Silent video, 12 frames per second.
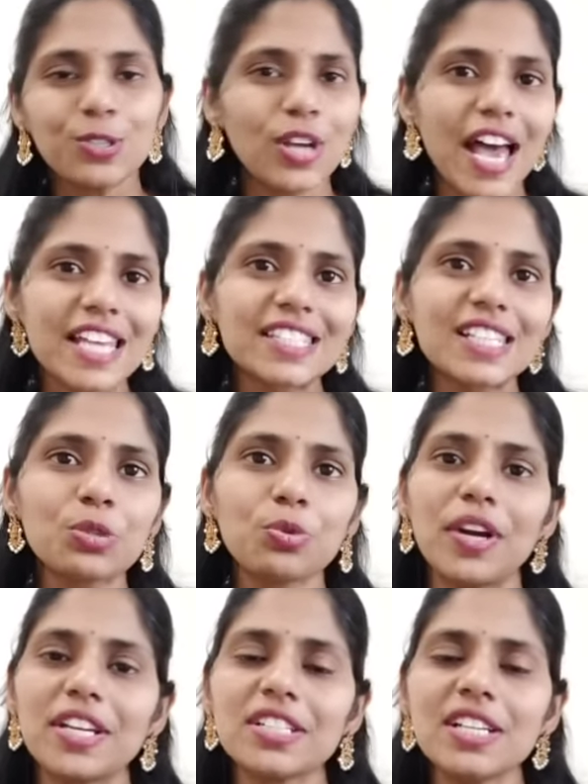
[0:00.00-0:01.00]
So asked this
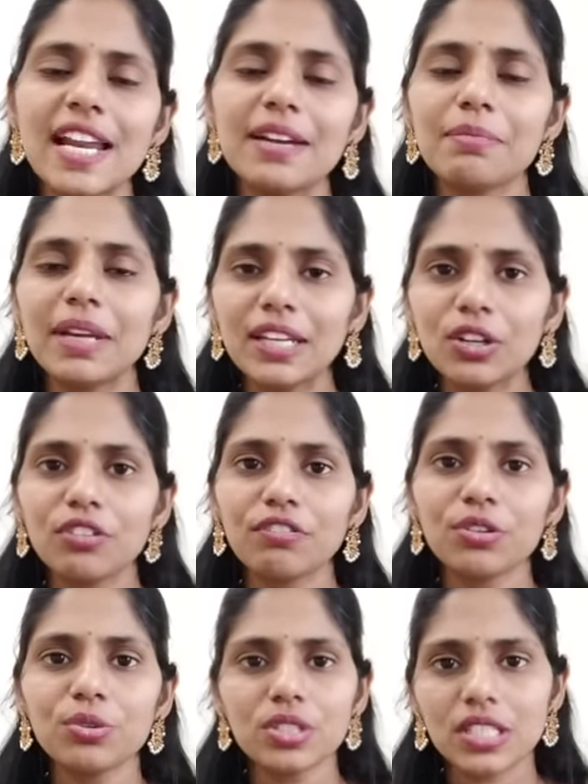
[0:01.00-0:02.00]
question and many
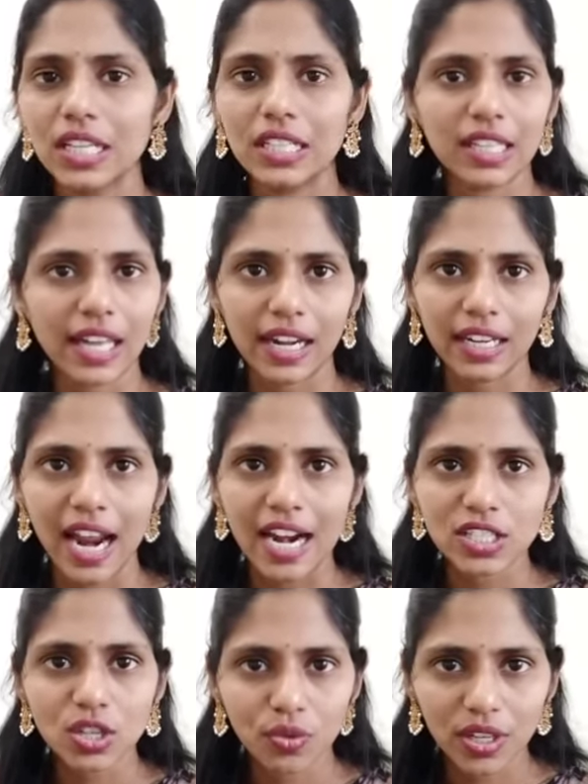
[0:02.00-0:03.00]
of you said the correct
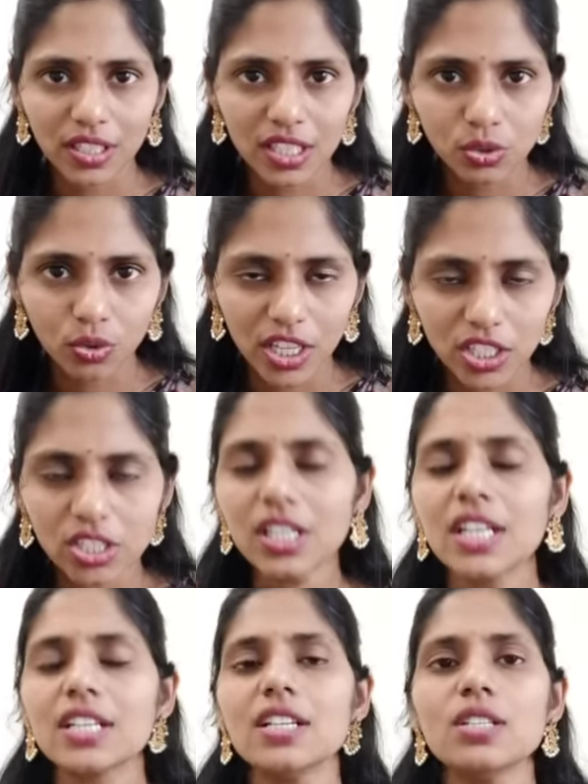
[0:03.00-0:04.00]
answer for this question
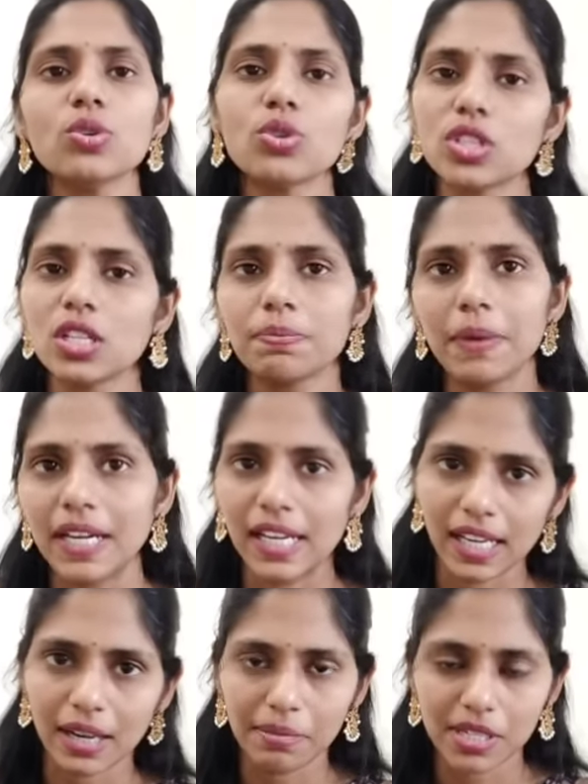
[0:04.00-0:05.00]
that is Urjit
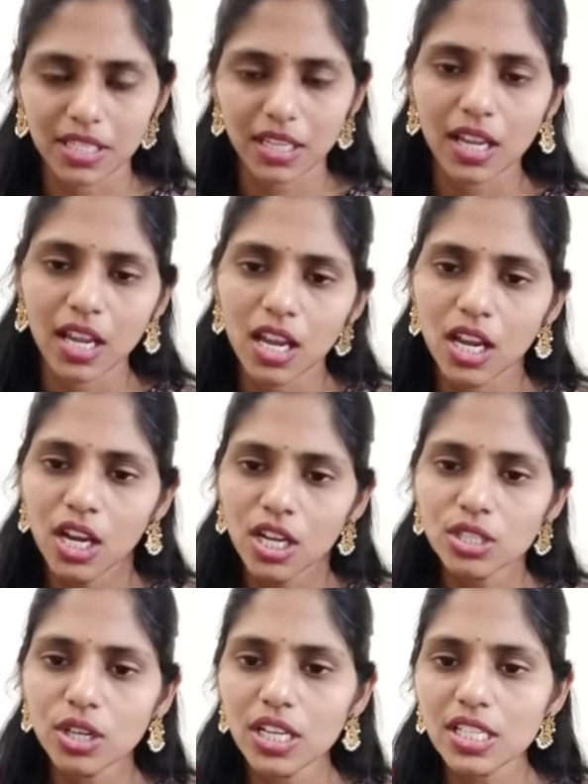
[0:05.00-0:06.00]
Patel committee.
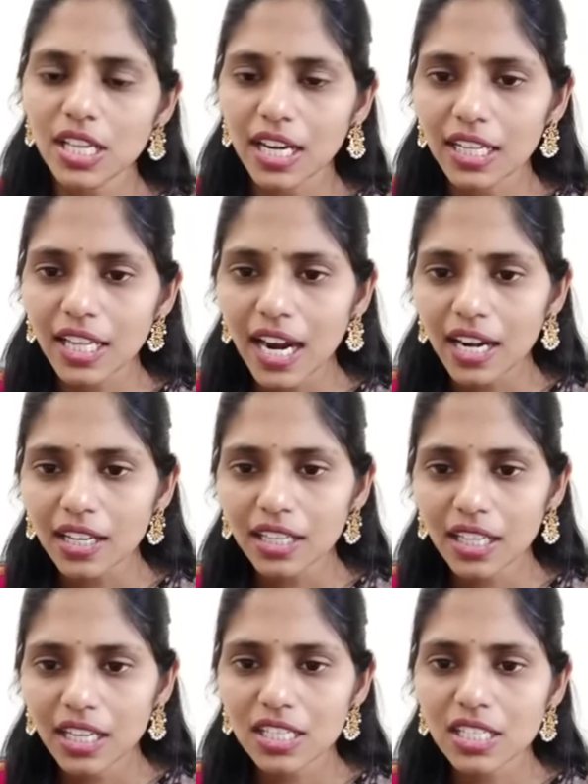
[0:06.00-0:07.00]
So it said that
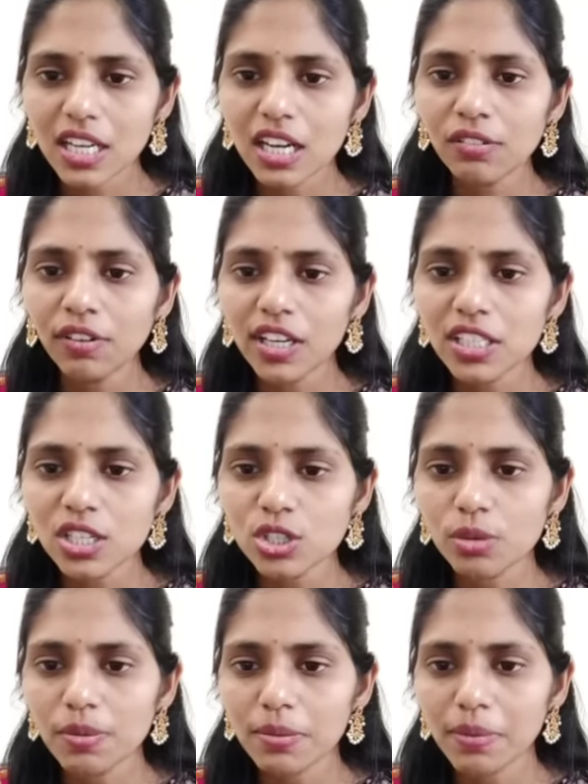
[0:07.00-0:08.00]
yes inflation
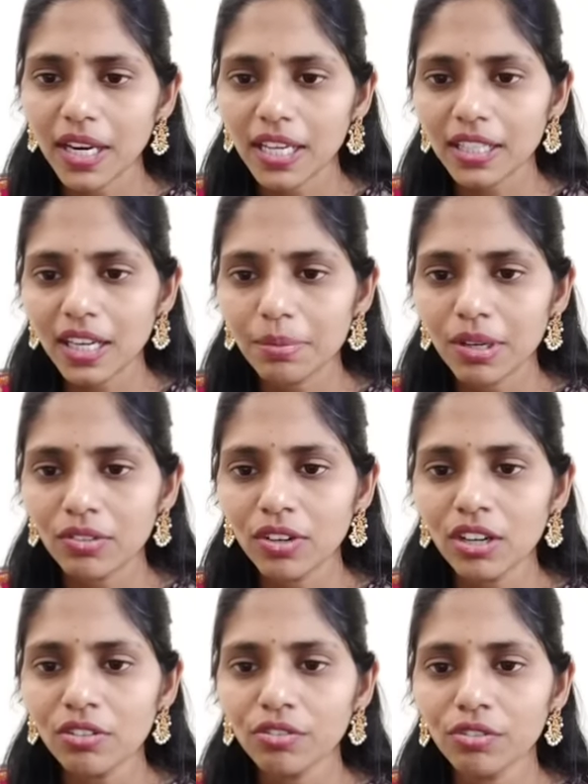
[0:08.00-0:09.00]
should be maintained
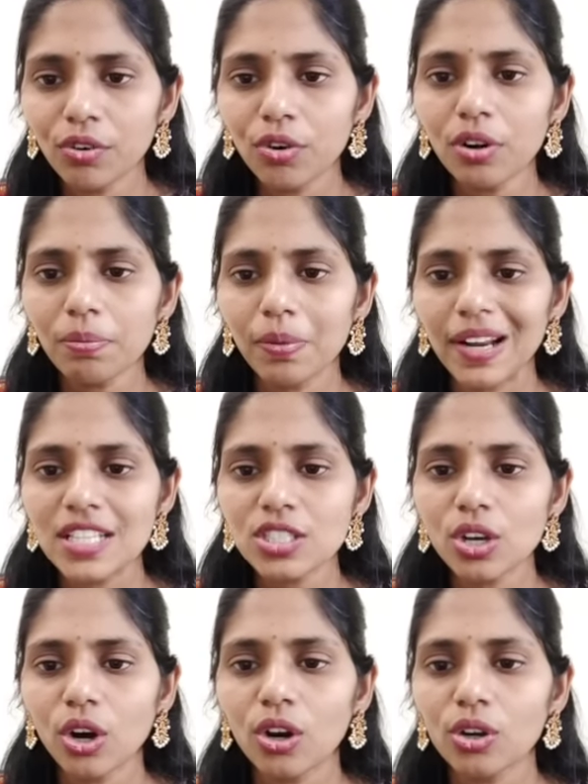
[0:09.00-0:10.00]
between 4
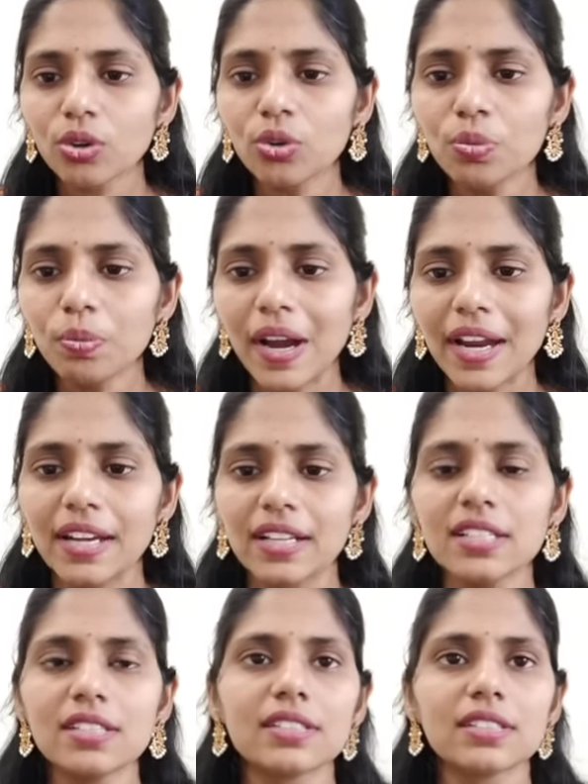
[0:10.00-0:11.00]
plus or 2
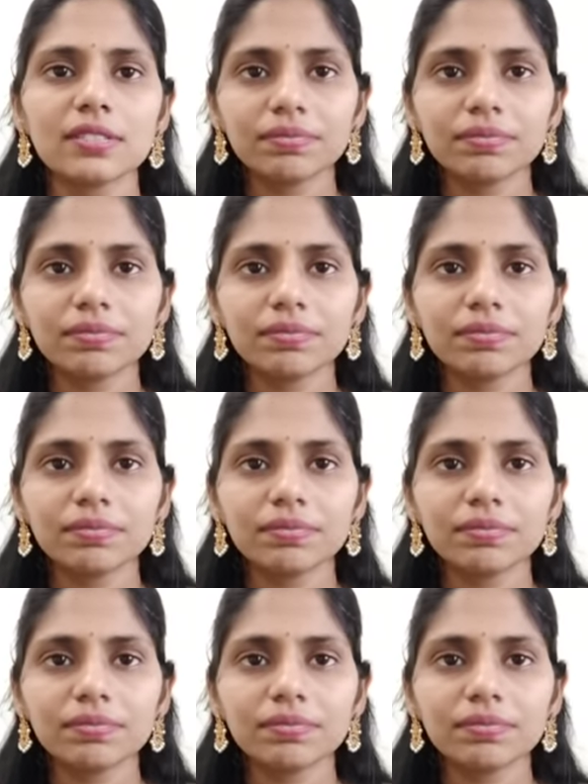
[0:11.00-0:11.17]
minus